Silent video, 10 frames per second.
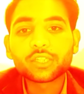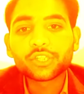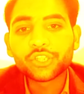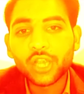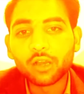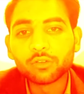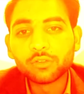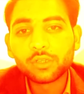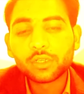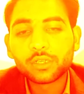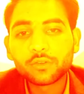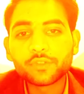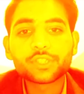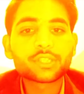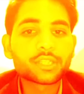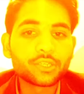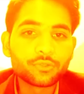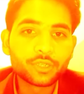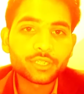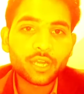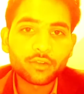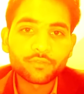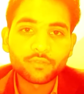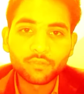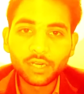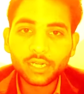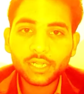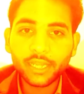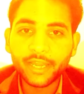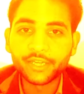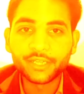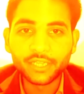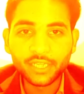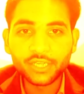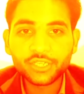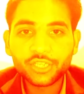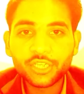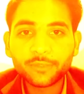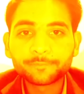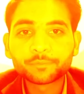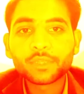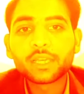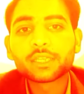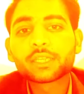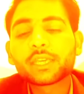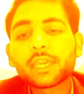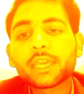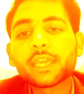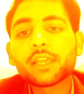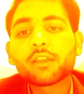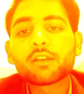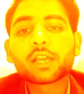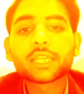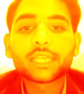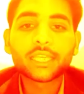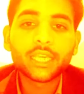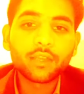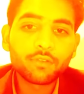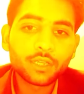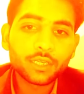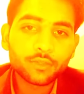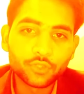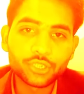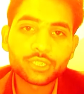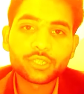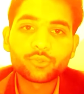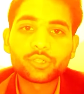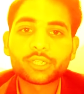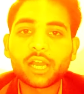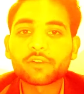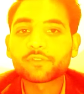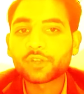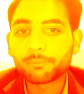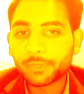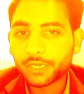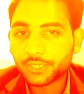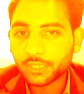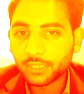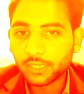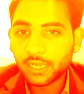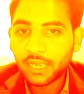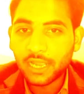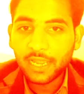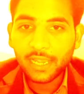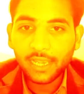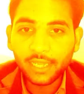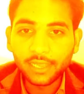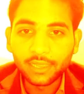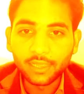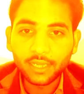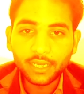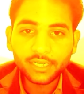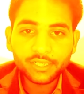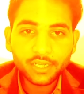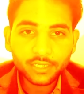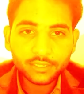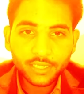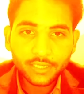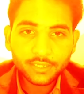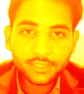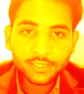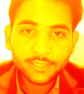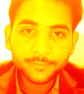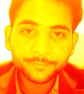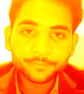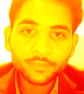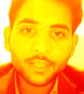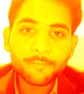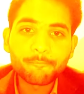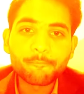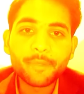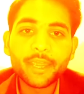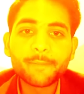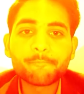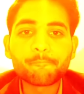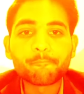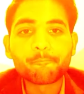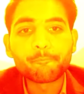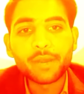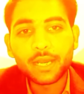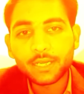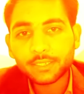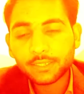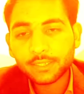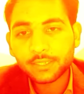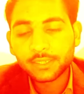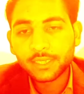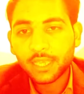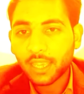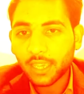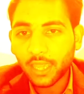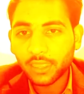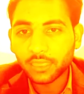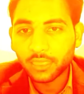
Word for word: joule which is the unit of work and energy, K Kelvin which is the unit of temperature, L inductance M mass, N